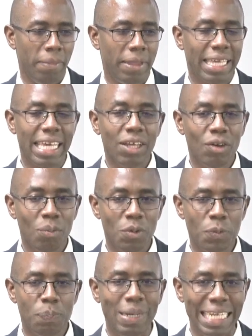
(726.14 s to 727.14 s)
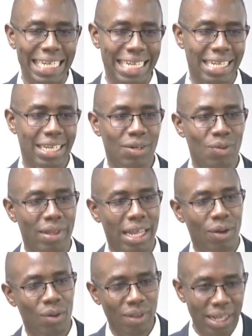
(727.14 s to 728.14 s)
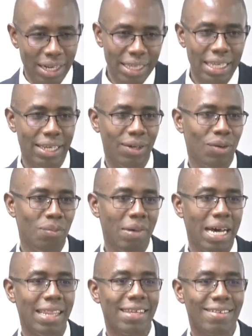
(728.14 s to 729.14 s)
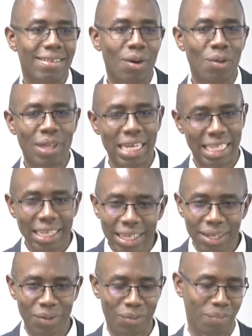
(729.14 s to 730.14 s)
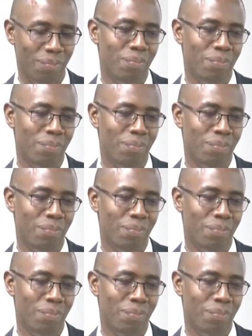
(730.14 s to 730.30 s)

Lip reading: the kingdom split into the northern kingdom and the southern kingdom.